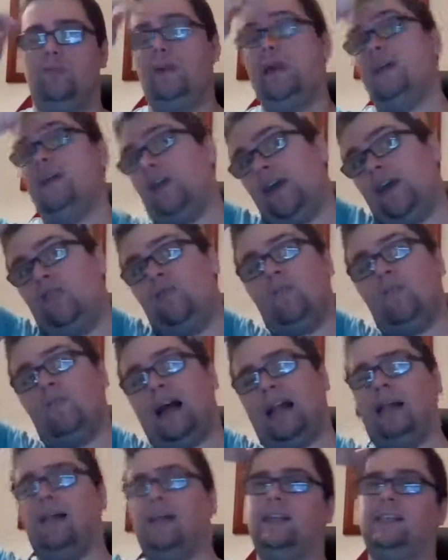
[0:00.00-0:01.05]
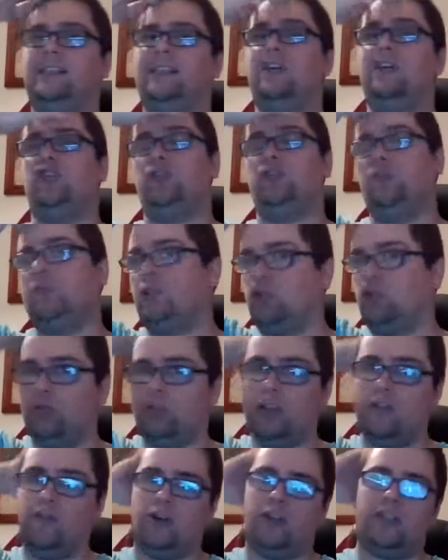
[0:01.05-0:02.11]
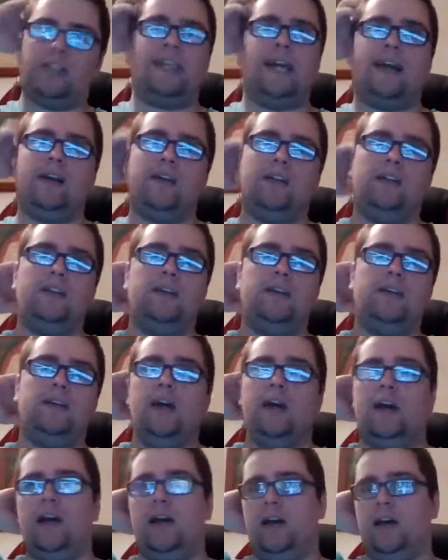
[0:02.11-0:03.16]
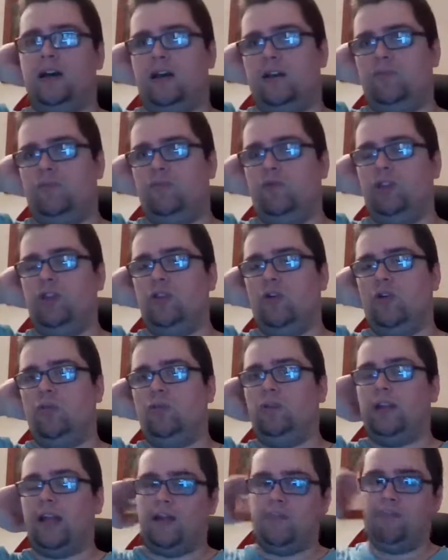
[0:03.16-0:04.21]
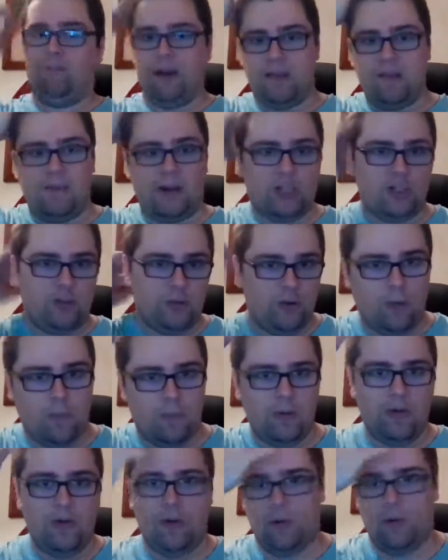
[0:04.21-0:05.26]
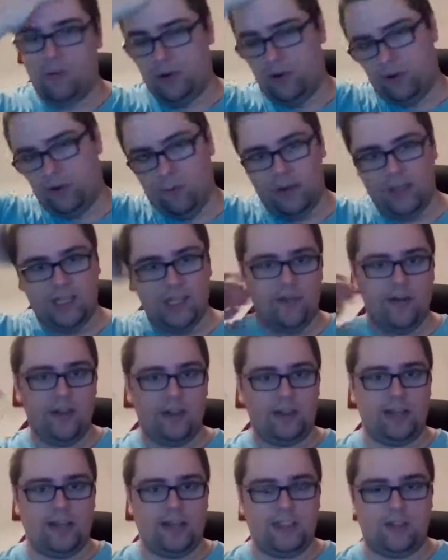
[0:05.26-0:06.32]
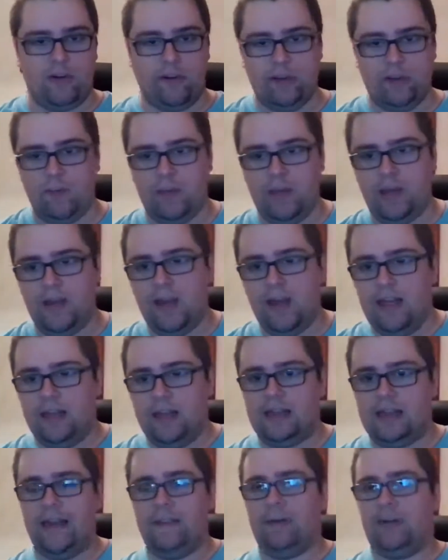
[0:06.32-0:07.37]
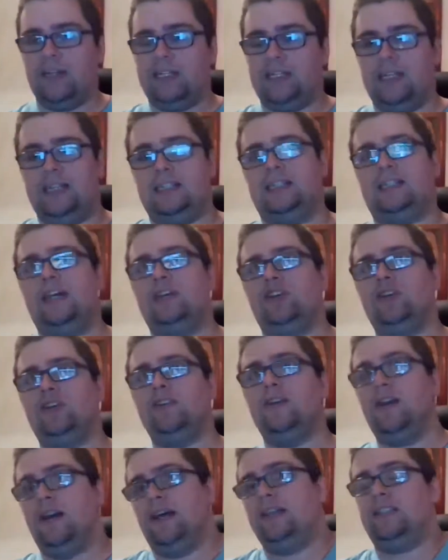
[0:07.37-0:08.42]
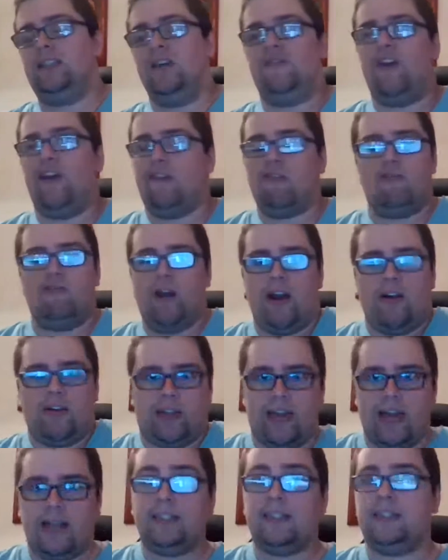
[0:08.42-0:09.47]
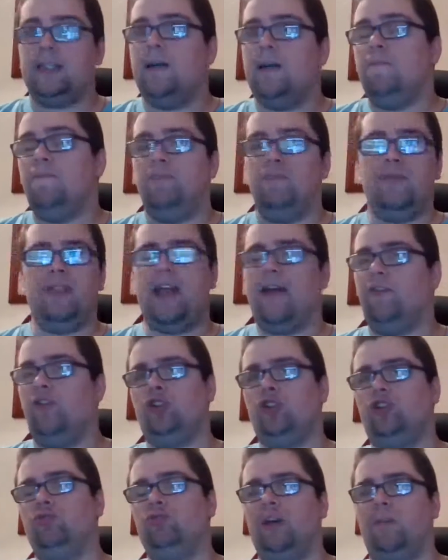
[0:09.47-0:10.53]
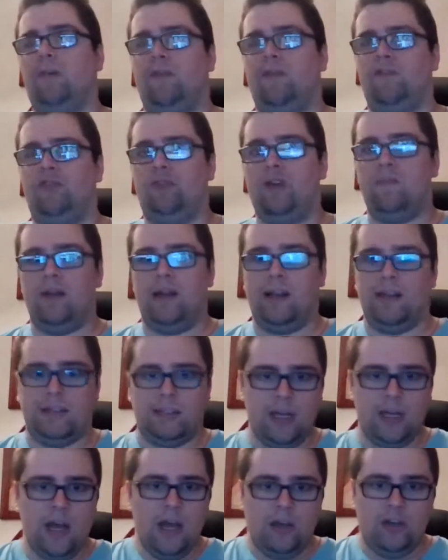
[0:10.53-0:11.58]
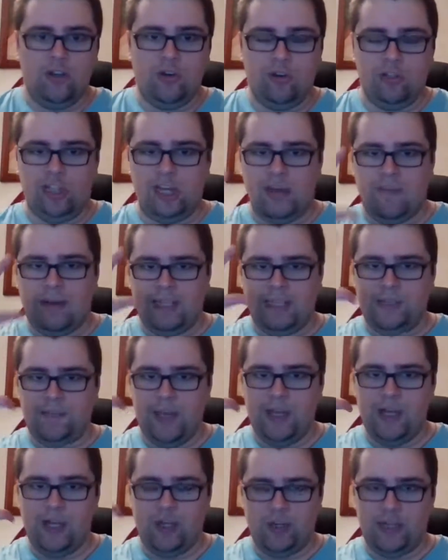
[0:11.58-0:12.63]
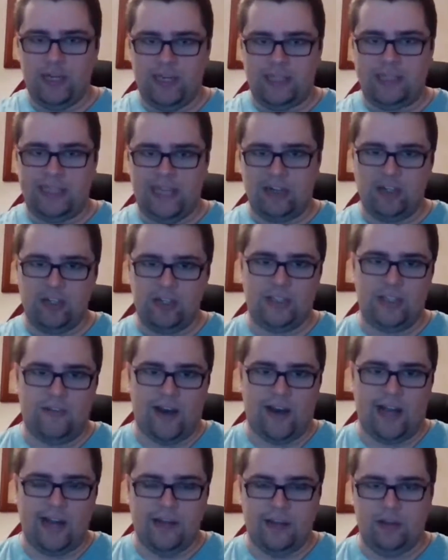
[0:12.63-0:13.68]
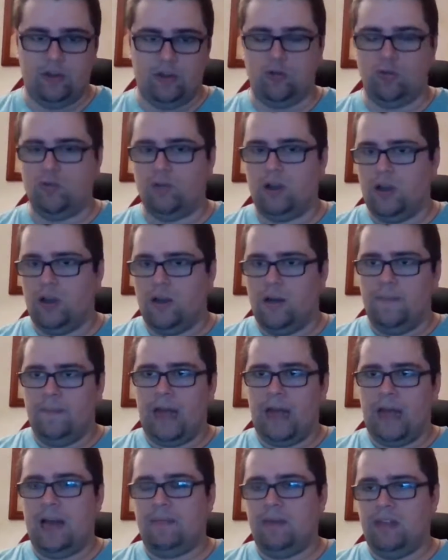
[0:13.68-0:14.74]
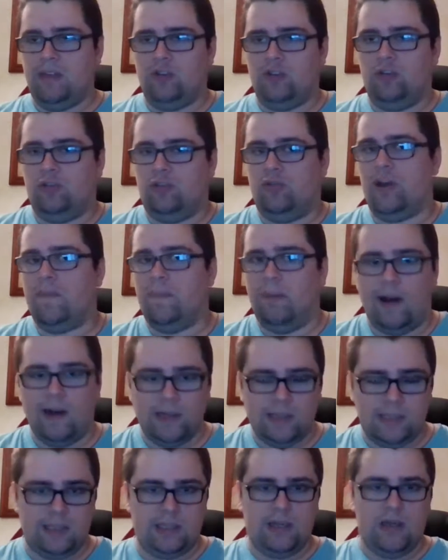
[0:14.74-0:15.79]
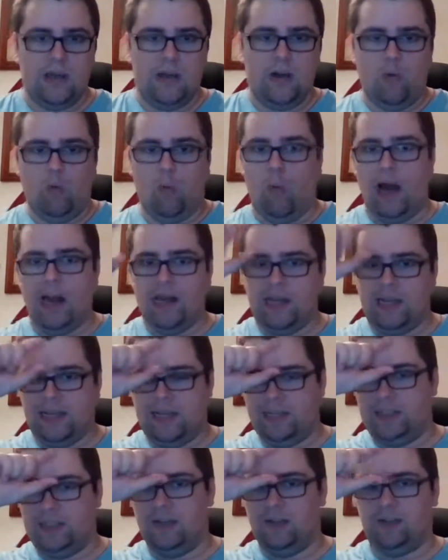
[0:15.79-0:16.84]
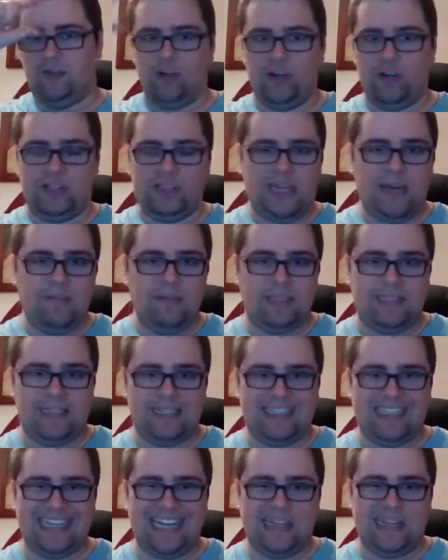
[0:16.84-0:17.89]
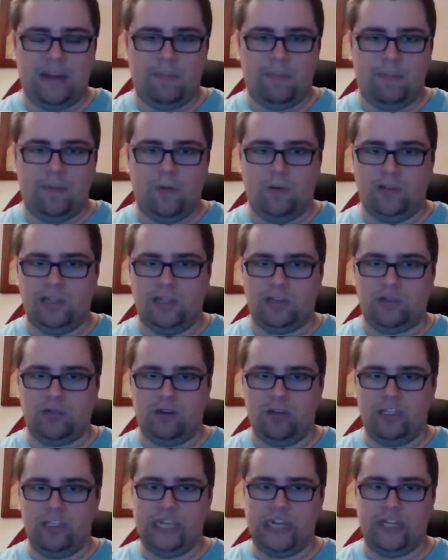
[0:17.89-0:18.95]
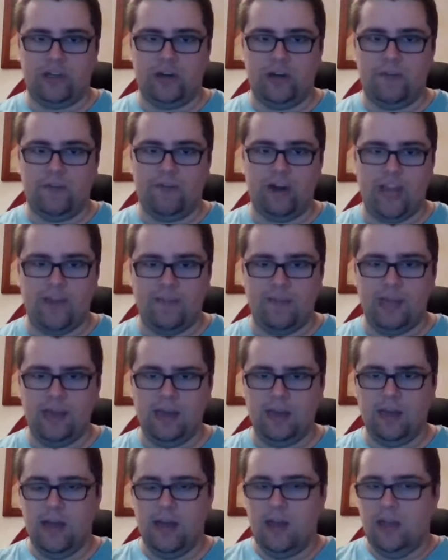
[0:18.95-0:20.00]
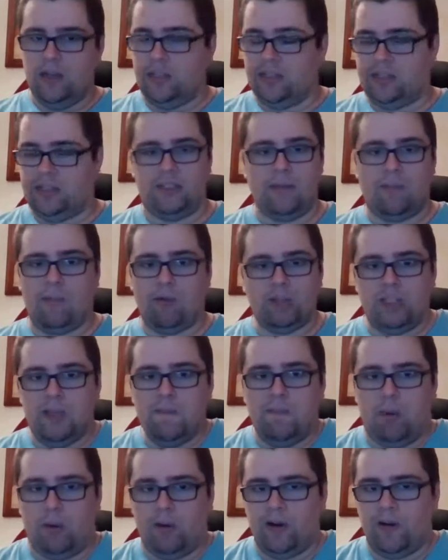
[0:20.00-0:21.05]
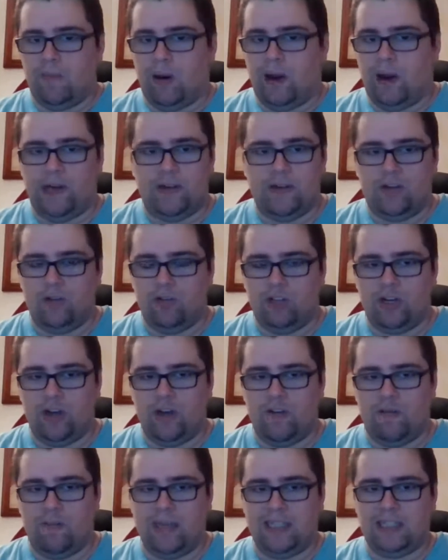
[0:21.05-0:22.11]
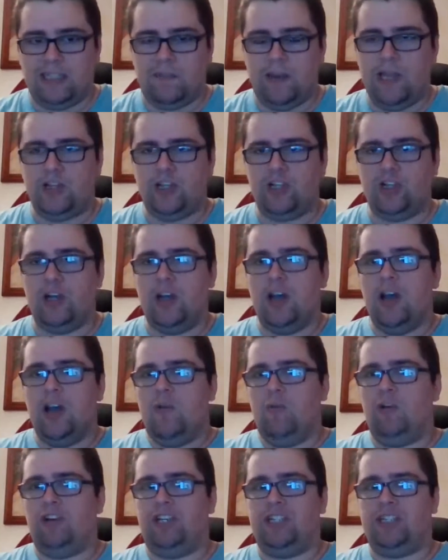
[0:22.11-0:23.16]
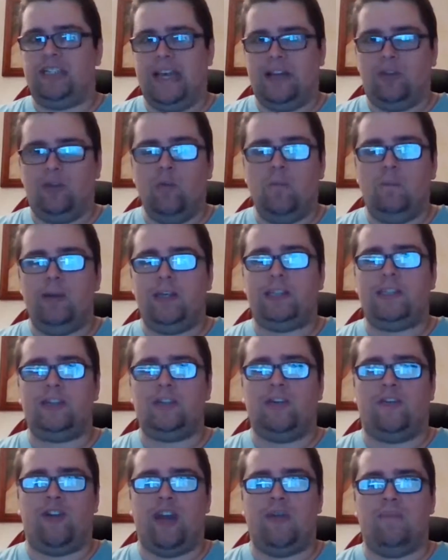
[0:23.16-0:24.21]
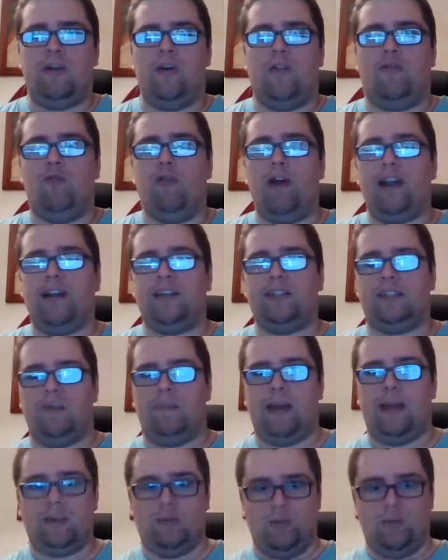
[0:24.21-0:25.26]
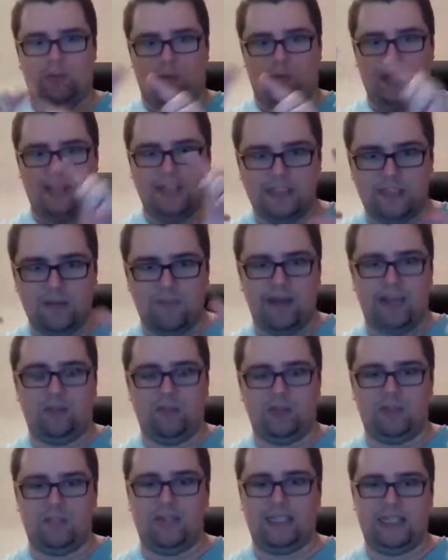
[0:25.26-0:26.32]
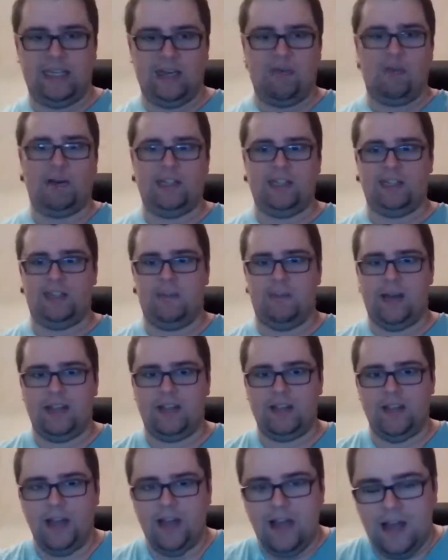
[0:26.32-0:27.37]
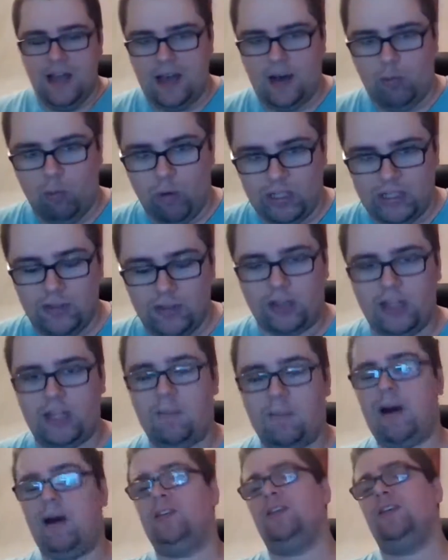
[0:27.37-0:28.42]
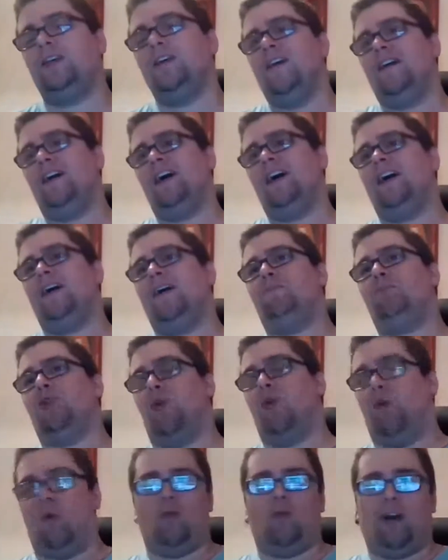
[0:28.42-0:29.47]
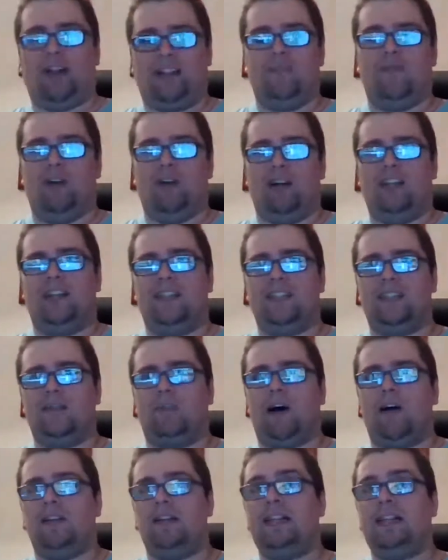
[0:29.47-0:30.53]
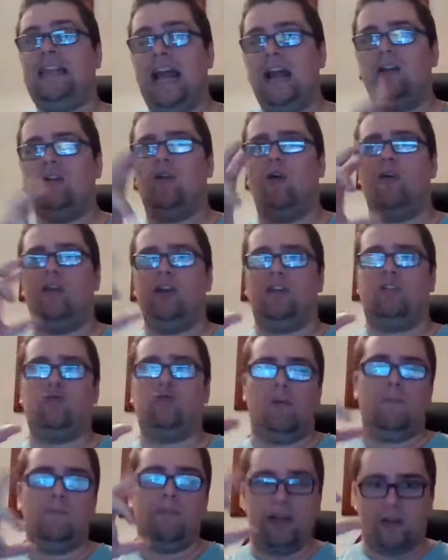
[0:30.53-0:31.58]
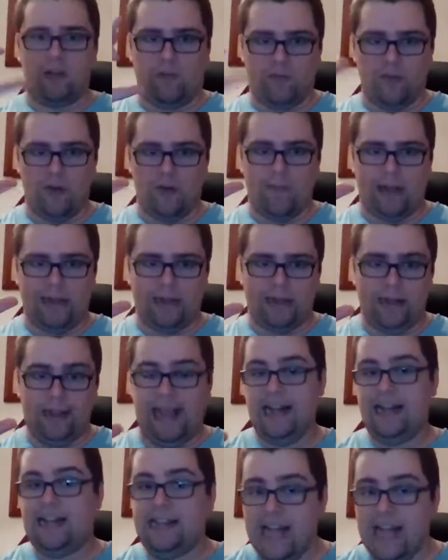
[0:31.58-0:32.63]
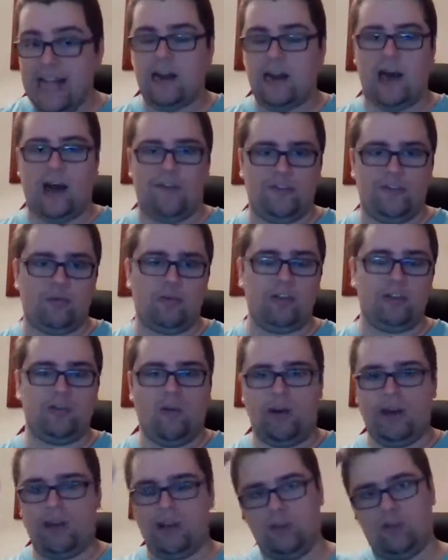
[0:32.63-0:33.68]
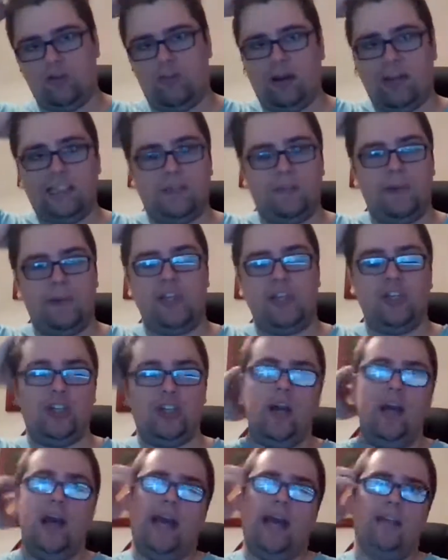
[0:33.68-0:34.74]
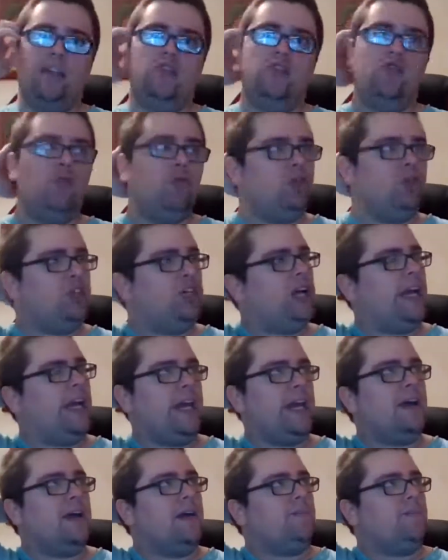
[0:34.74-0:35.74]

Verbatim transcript: be like a rebuttal extension shooting for the second uh, with no like pretty much no no no material that is going to be labeled as extension it's a very rare case never shoot above three minutes usually my speech in the extension is divided into i mean three parts one is the first time is the setup, contextualization, and framing. This is the most important part usually of my speech, which is like two pieces of framing of where this debate, what this debate was missing, what this debate uh, was not about, uh, or what, what it is about. Then going to a bit of rebuttal, and then afterwards going into my speech. And usually